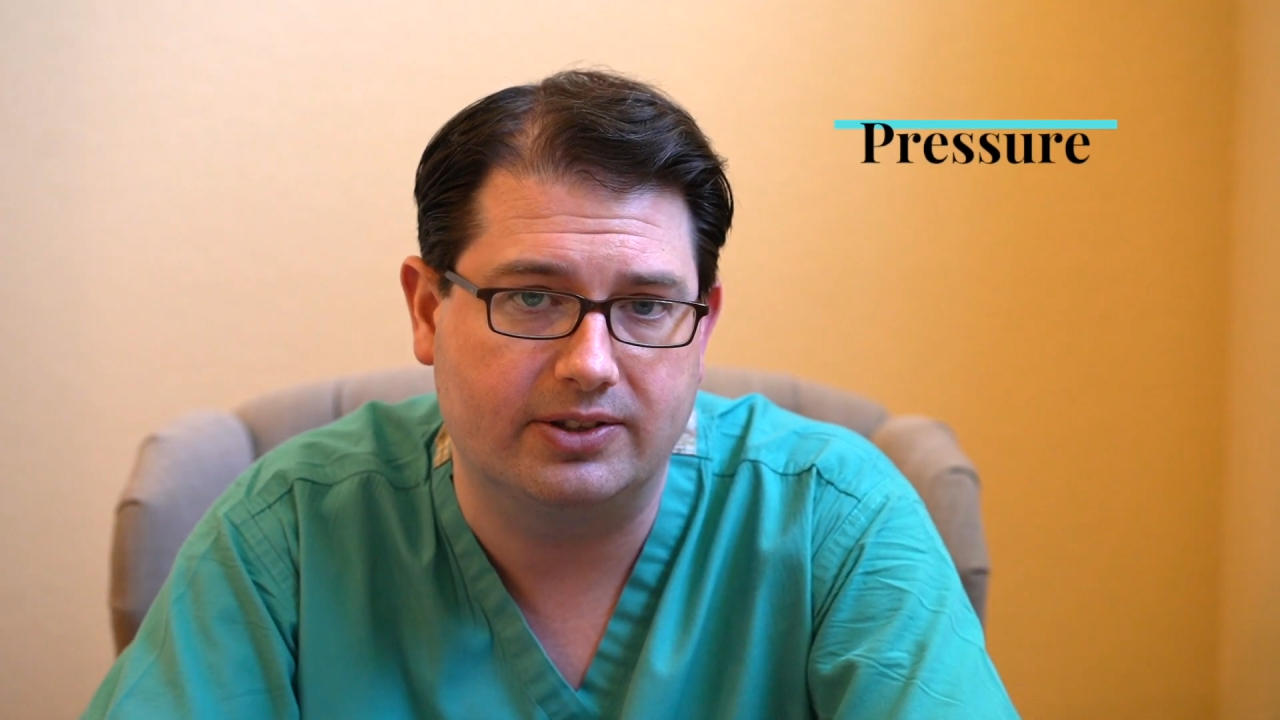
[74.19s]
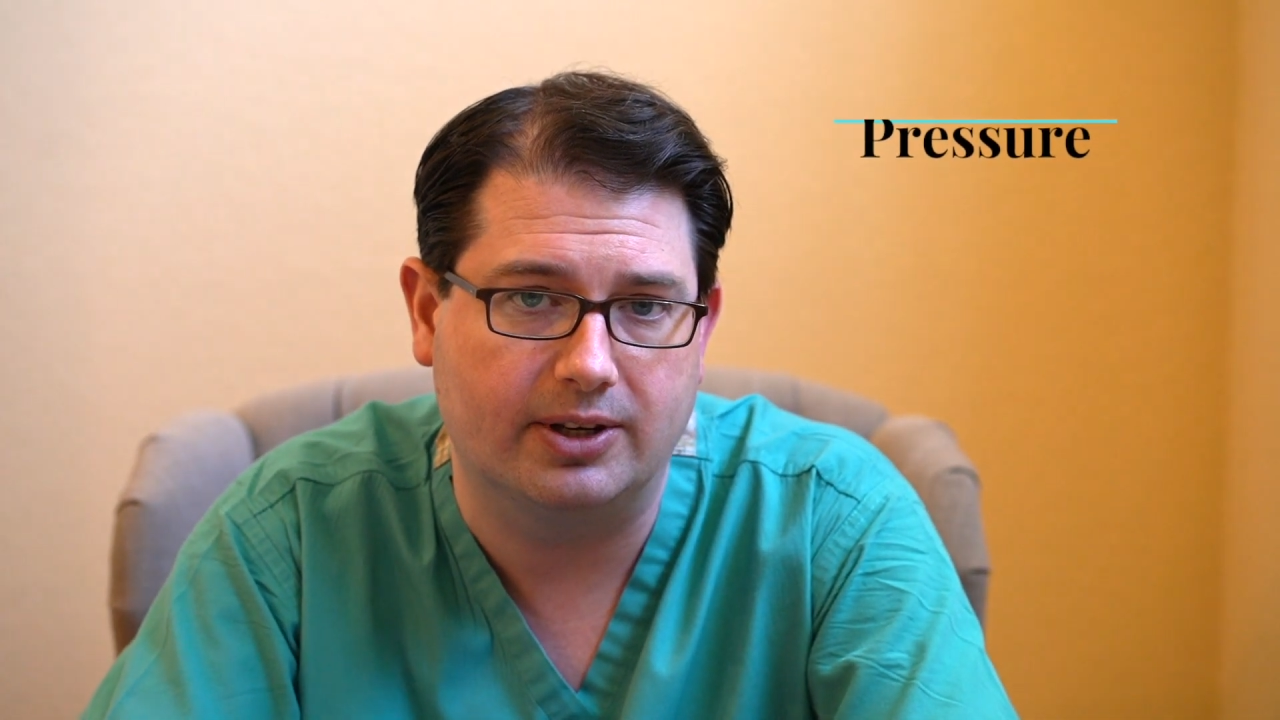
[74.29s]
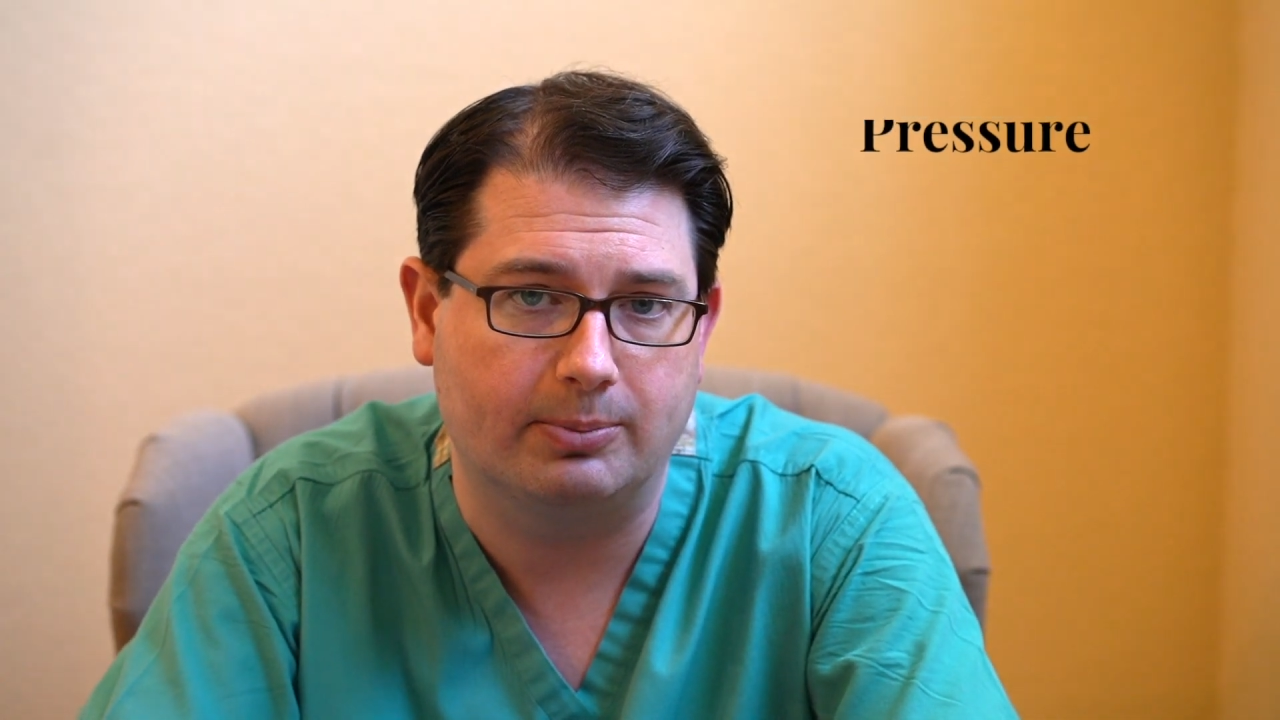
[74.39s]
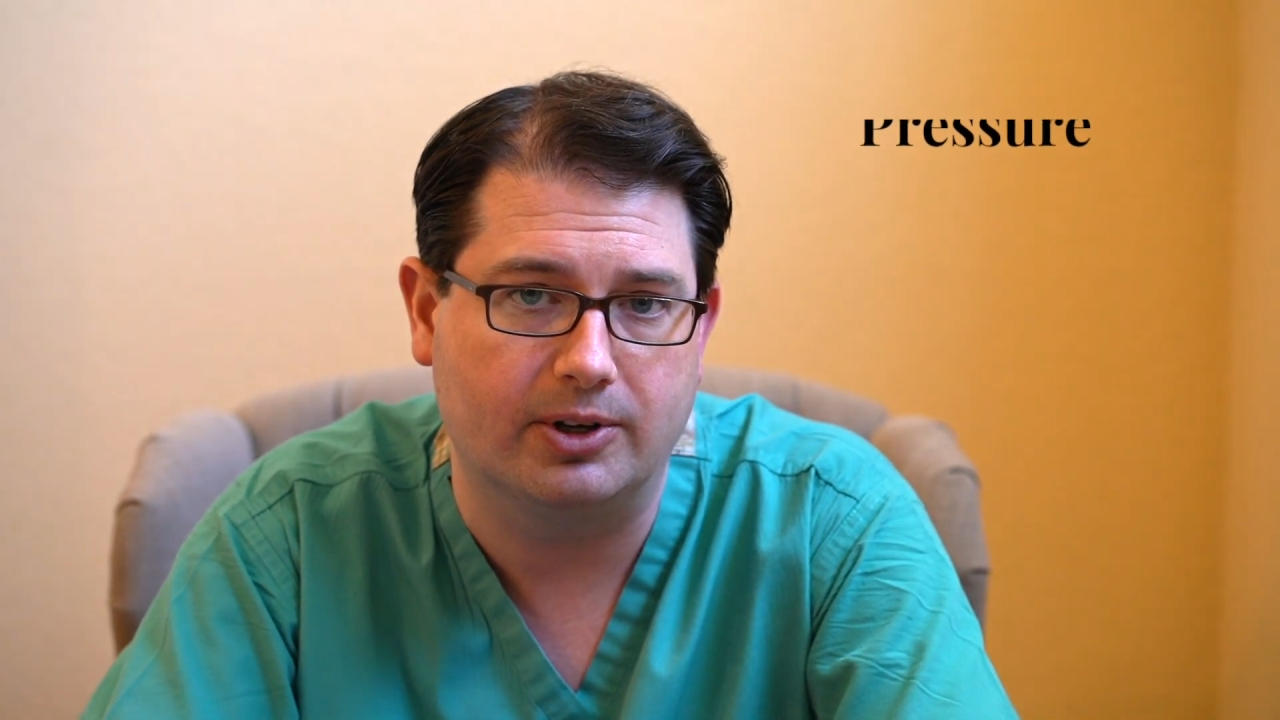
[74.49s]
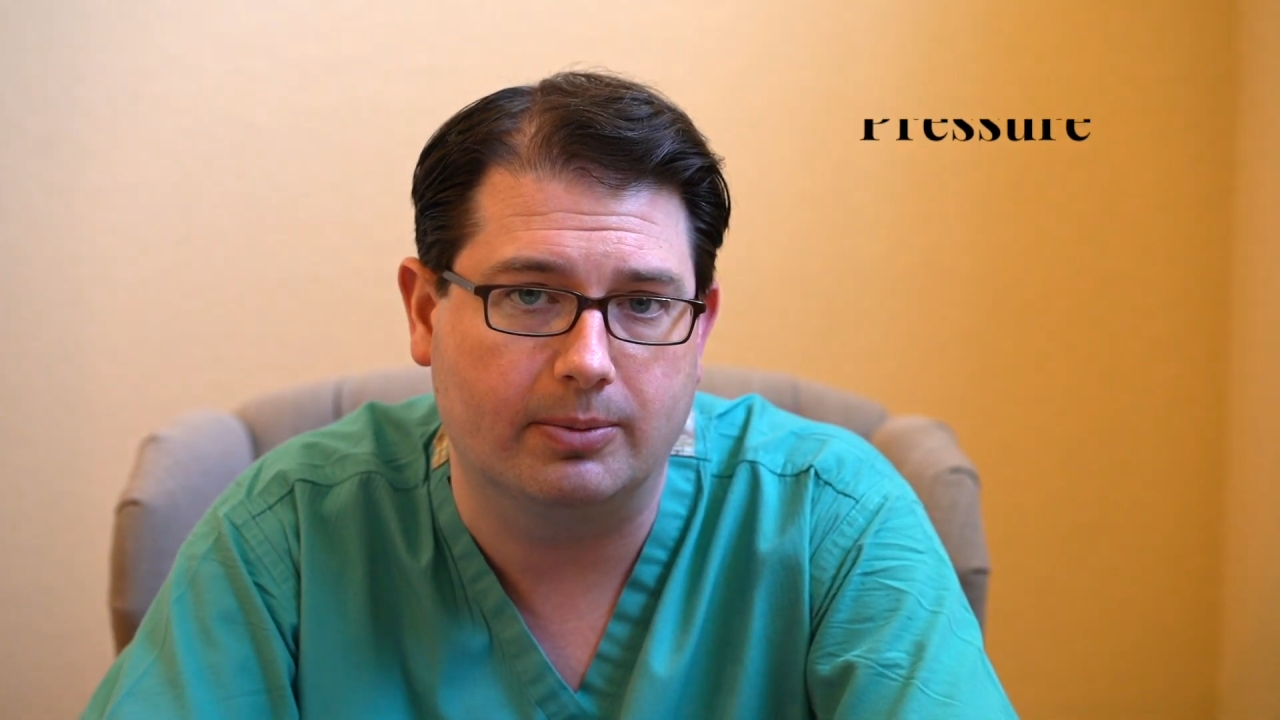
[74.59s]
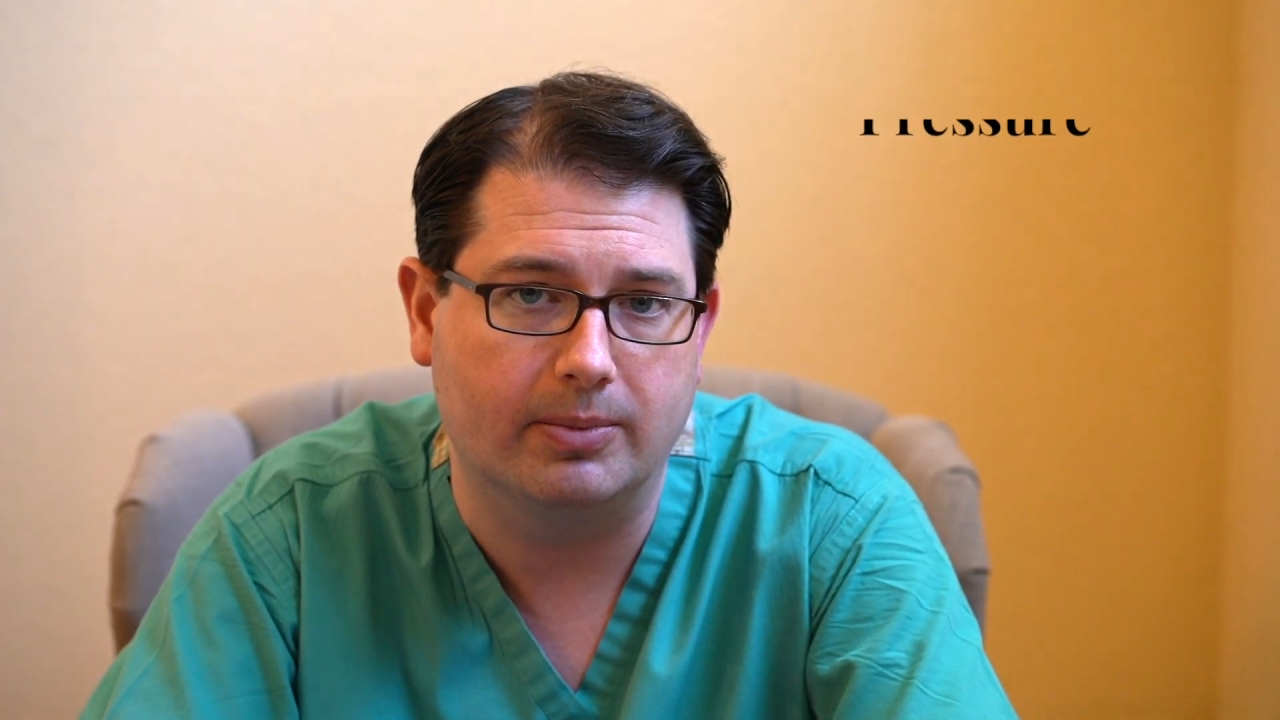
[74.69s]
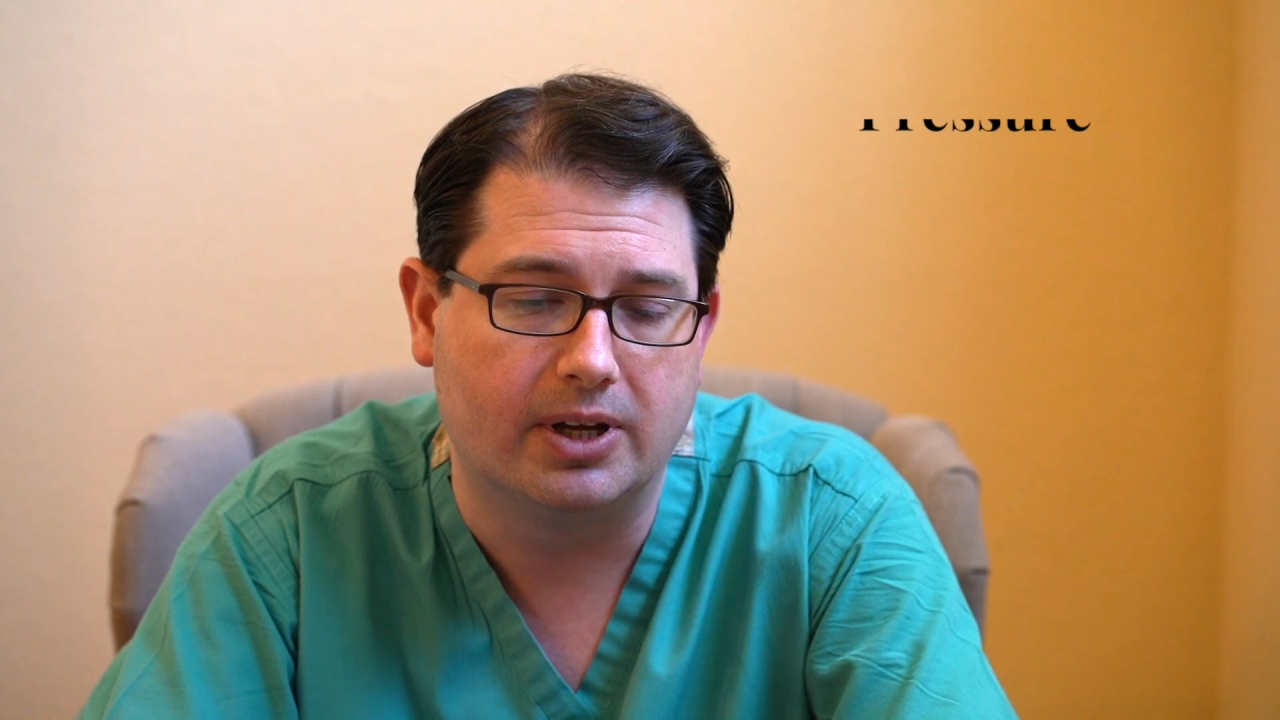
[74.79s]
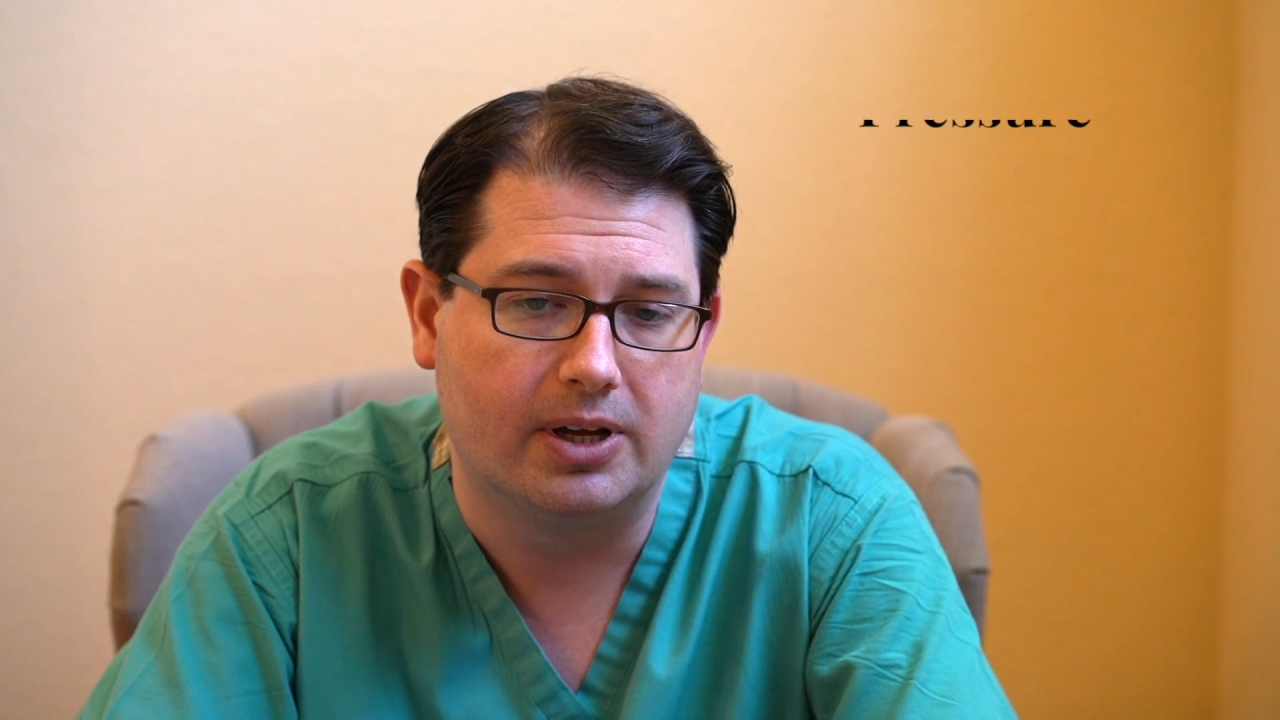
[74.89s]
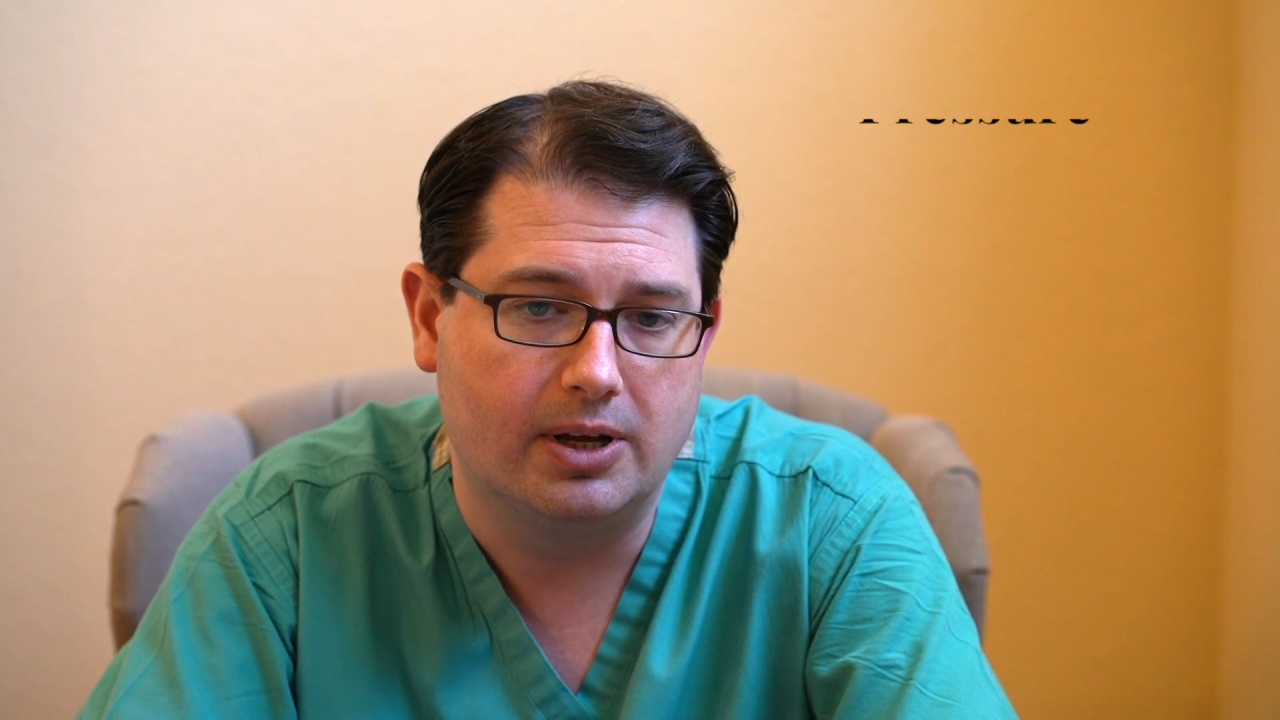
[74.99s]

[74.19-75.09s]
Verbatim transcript: symptom,